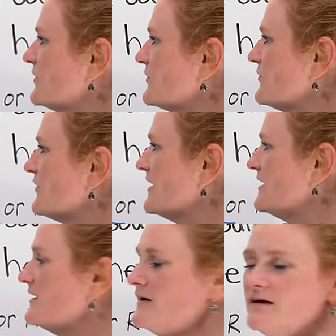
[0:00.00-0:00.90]
don't
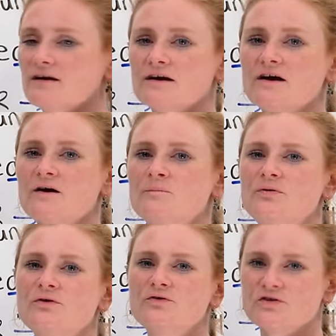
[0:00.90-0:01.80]
say
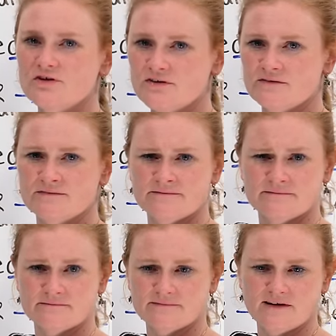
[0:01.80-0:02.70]
computer,
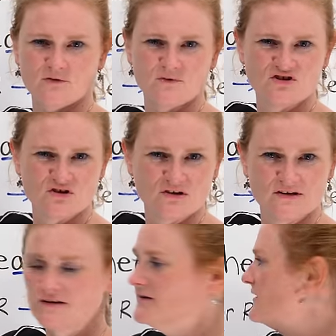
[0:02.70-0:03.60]
as we
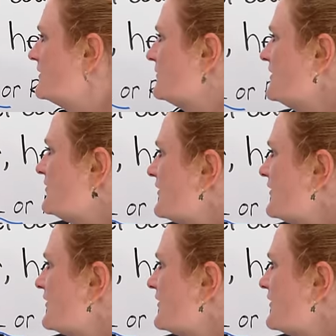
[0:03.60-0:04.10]
should. We